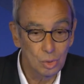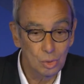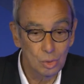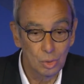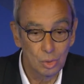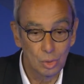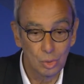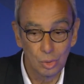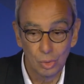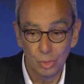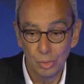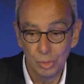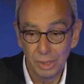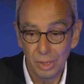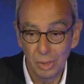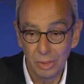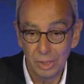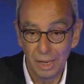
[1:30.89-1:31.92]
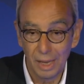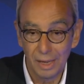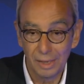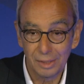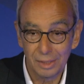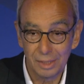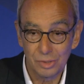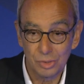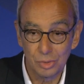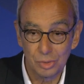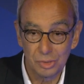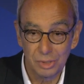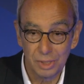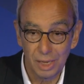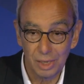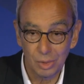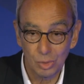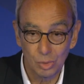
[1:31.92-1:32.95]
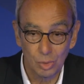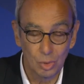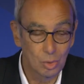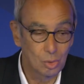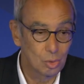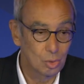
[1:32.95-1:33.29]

Look at a windmill.